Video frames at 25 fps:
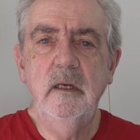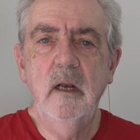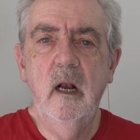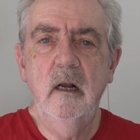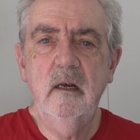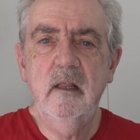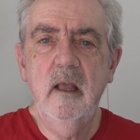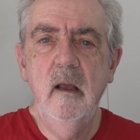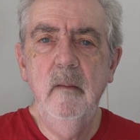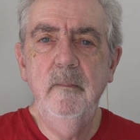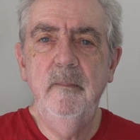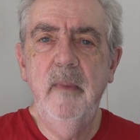I'll
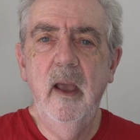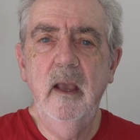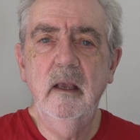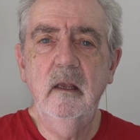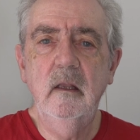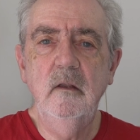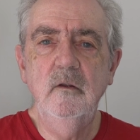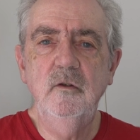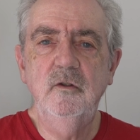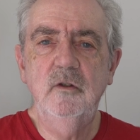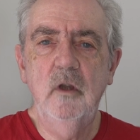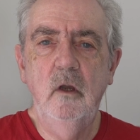come back
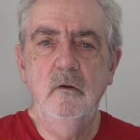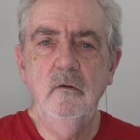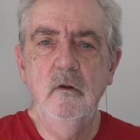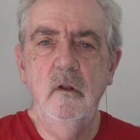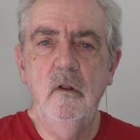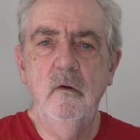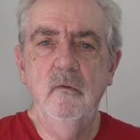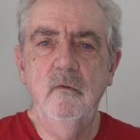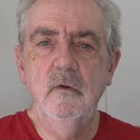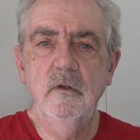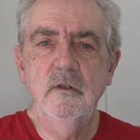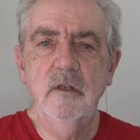and show you
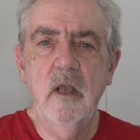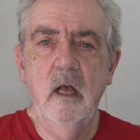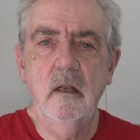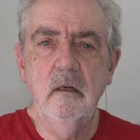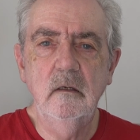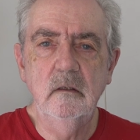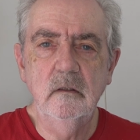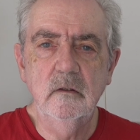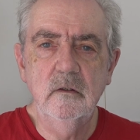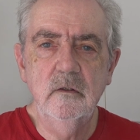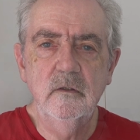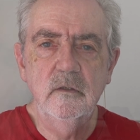the
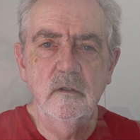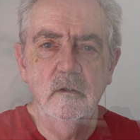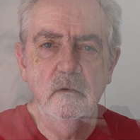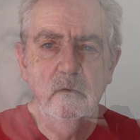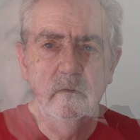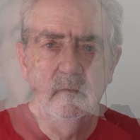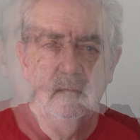results.